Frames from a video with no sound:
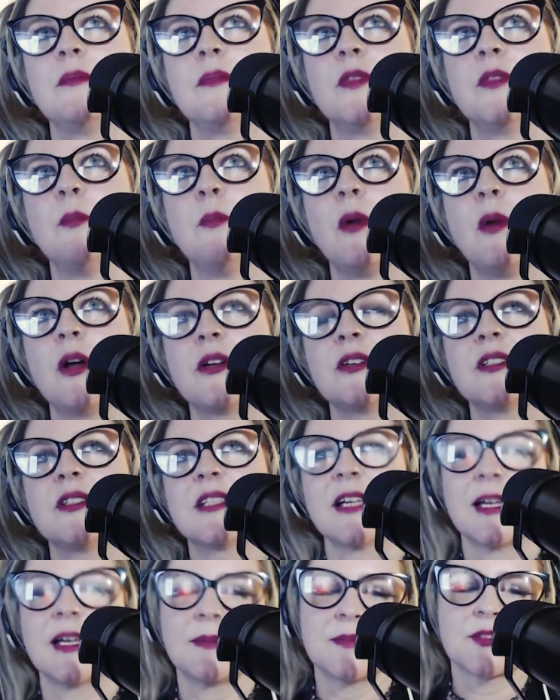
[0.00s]
the modern
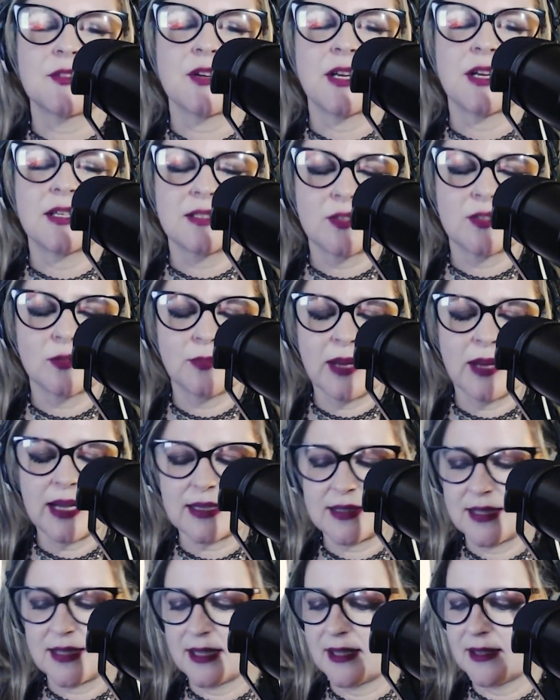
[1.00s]
times, right? So
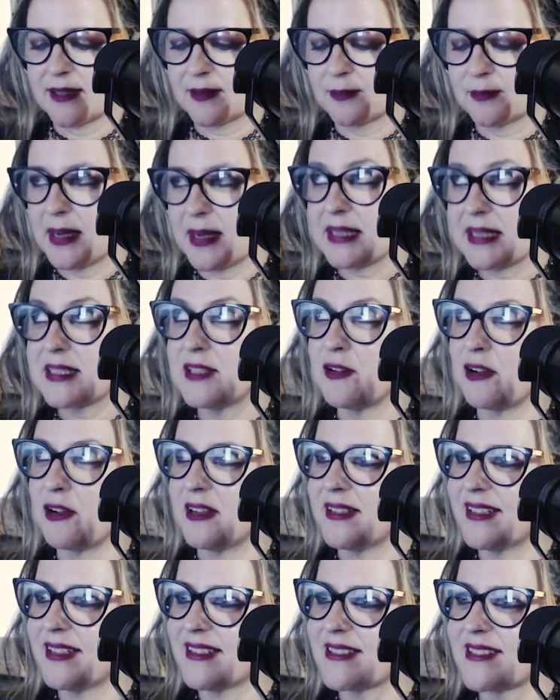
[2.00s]
back to
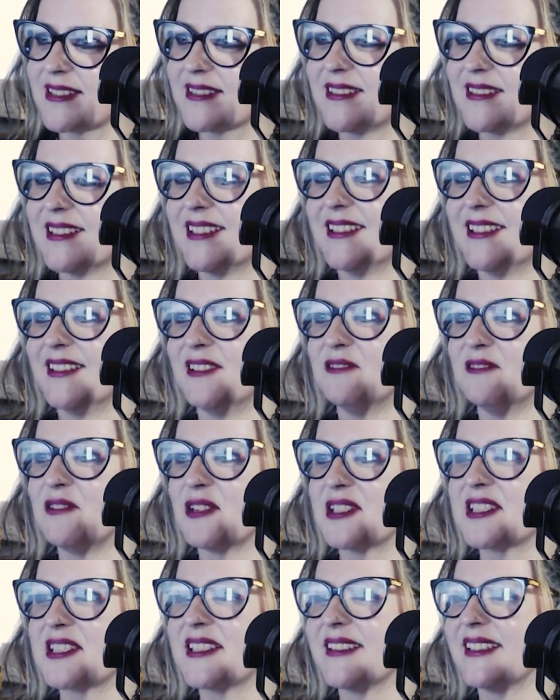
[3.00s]
nowadays,
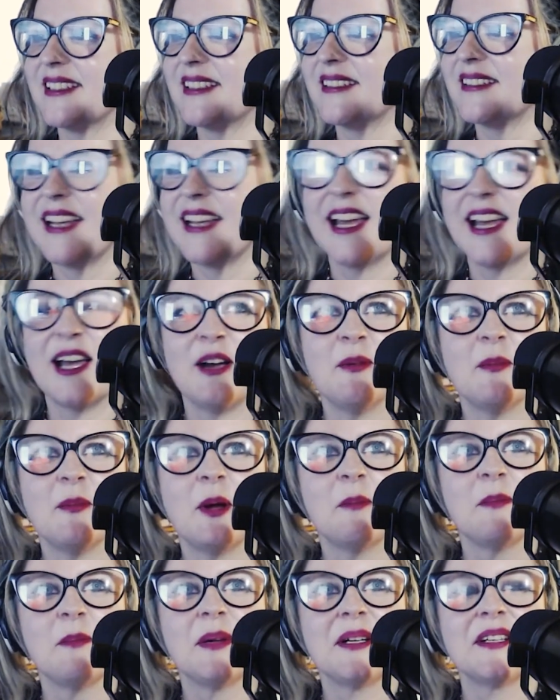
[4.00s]
unfortunately.
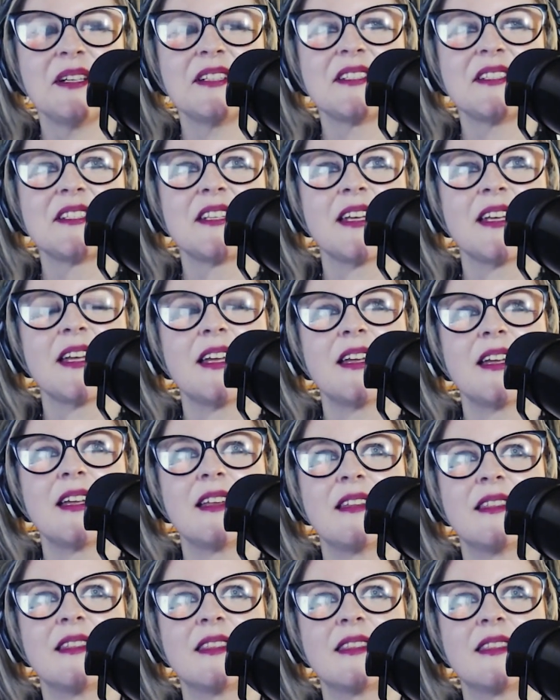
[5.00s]
But
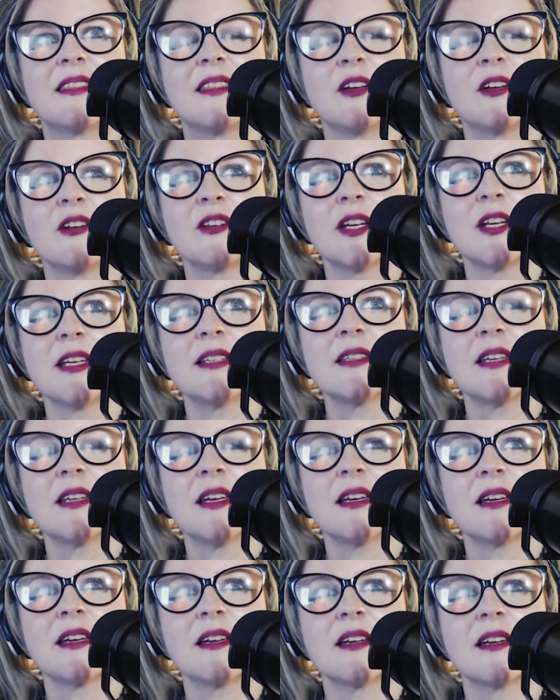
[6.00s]
there is
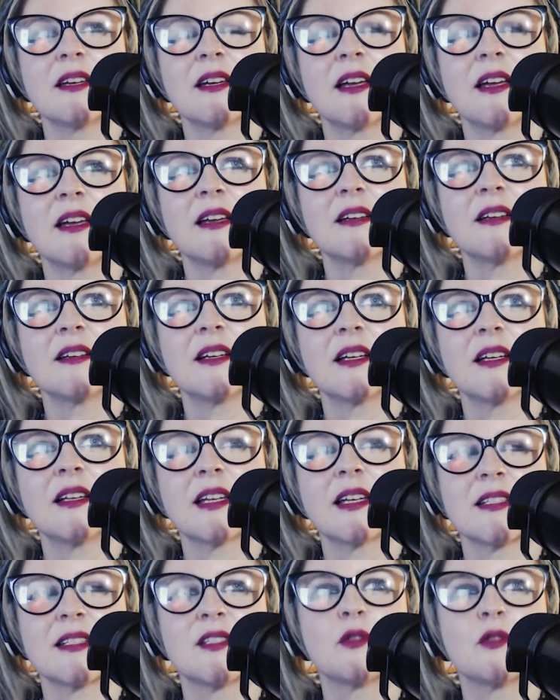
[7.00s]
a
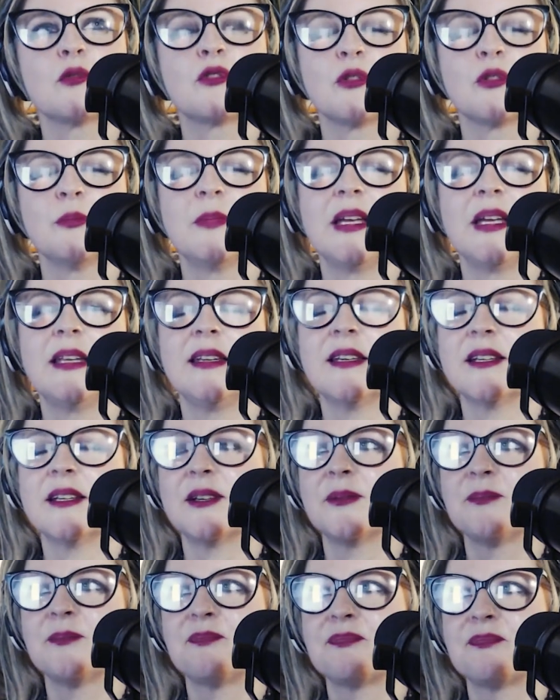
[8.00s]
social
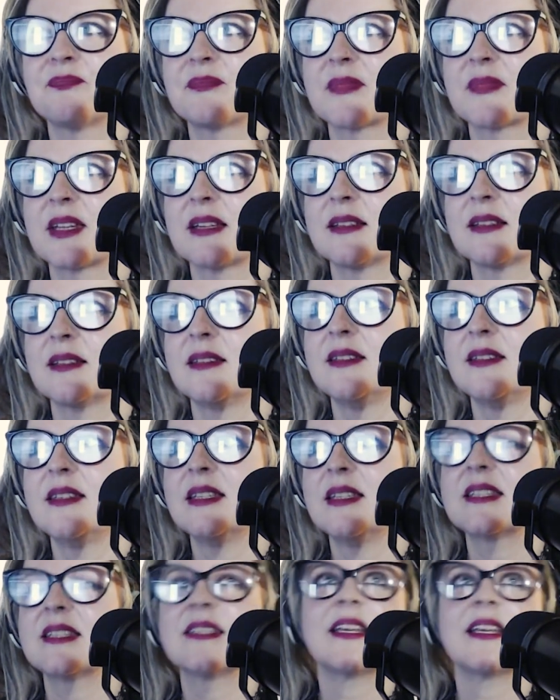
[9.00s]
media
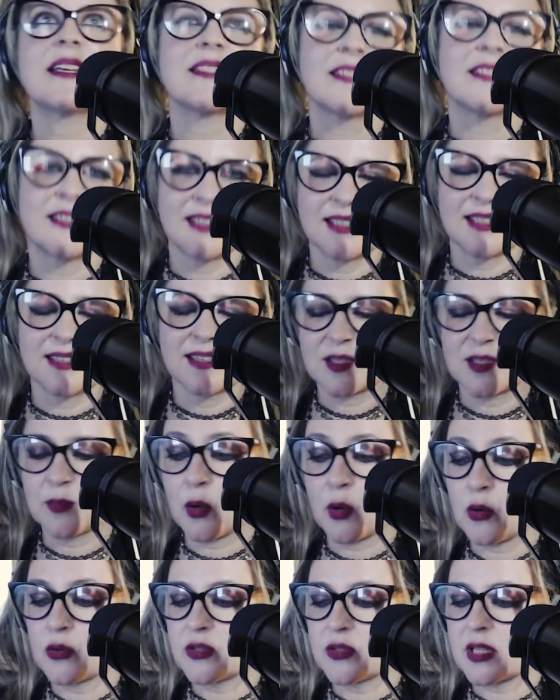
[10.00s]
necessity, I
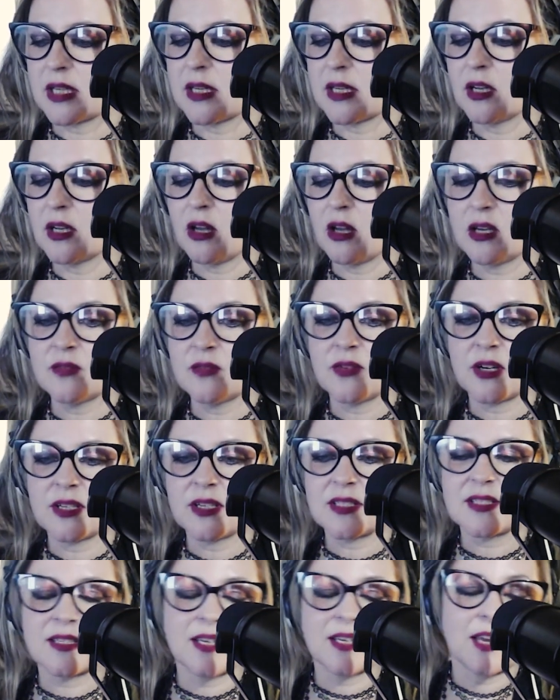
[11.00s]
suppose. And a lot of
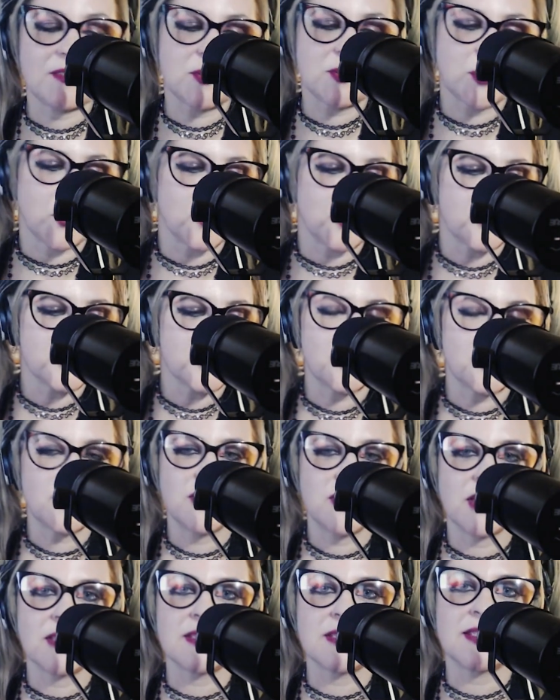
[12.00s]
artists that I've spoken
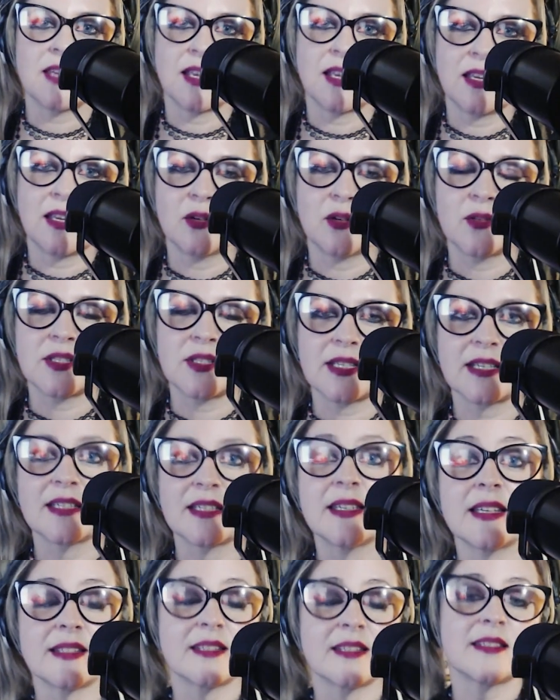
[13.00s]
to, they'll say, it's like a
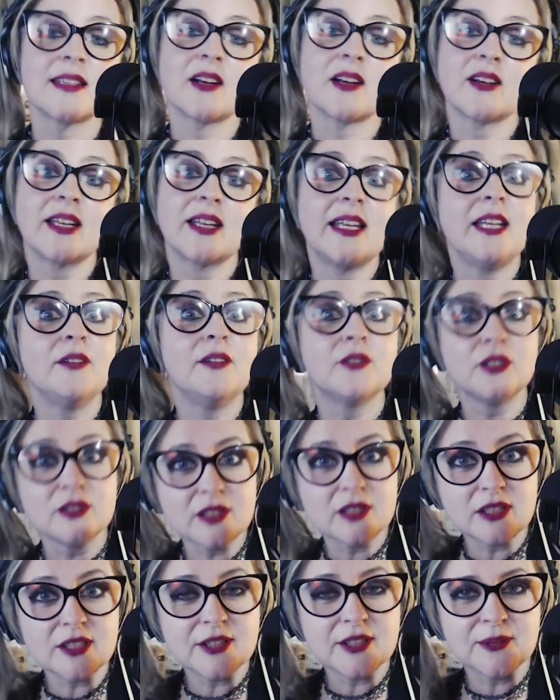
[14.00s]
necessary evil
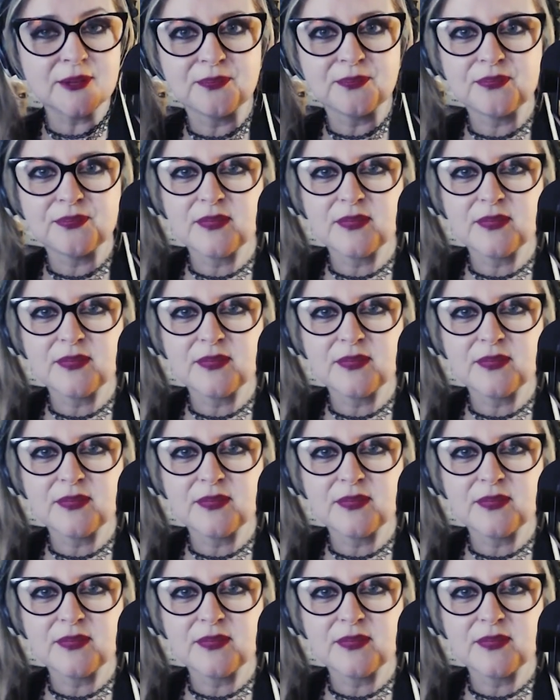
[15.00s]
now.